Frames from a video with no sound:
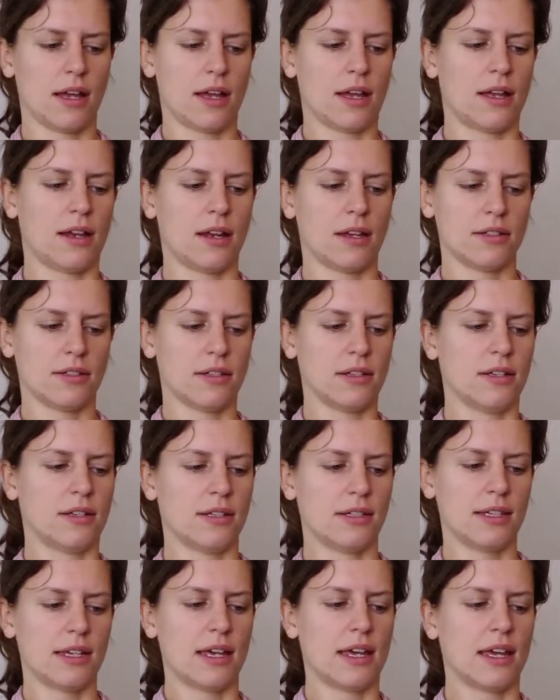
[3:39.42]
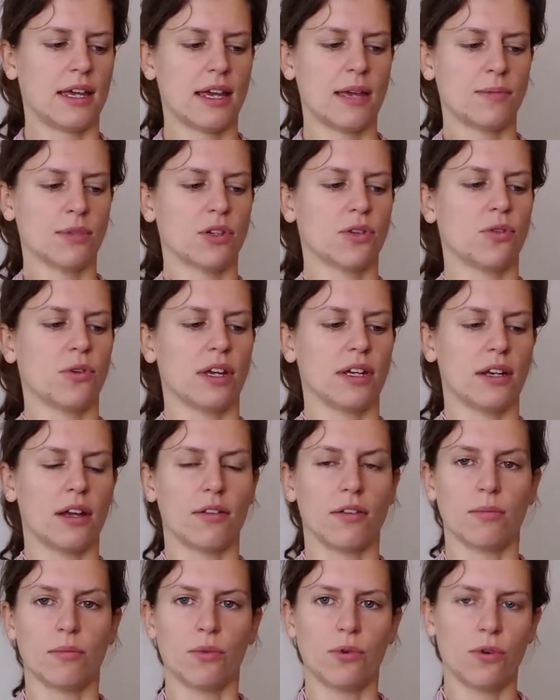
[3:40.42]
And as you can see, it keeps growing.
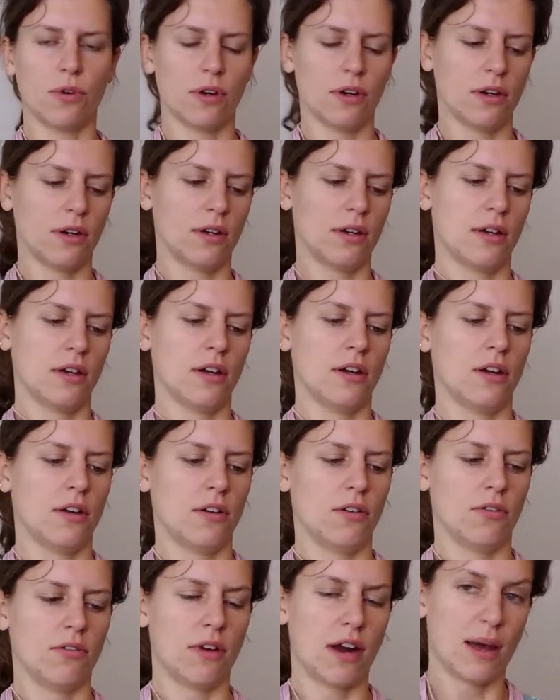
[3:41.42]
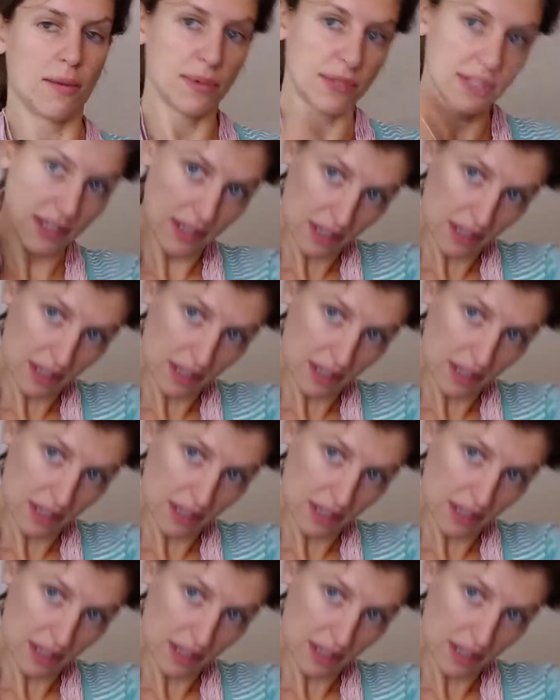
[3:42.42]
Now the more wraps